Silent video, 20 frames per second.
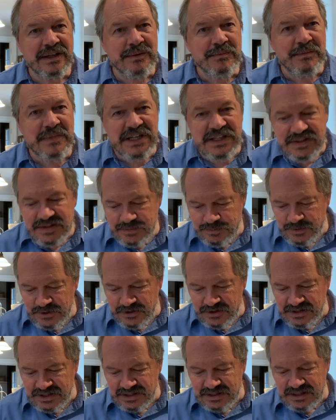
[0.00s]

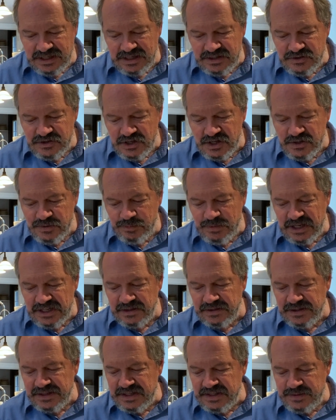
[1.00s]
mean-spirited, and
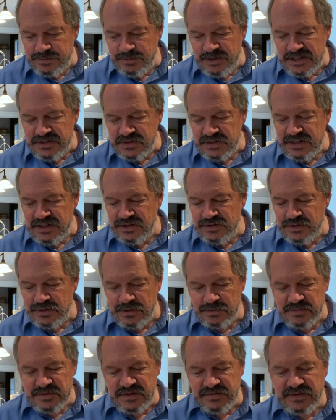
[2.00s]
judgmental, especially in
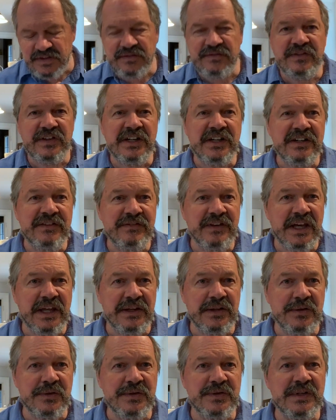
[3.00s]
terms of the very
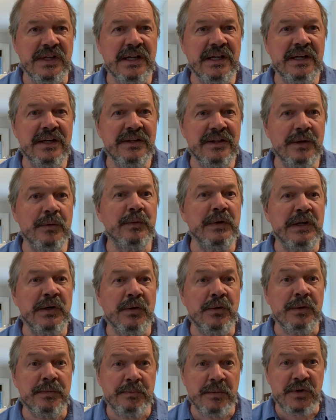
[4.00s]
values that we
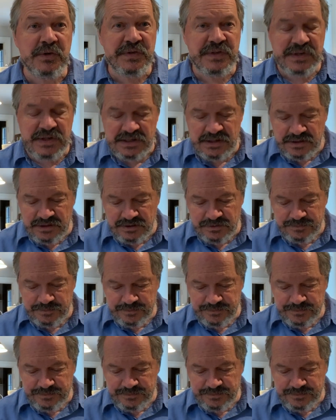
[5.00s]
hold most dear.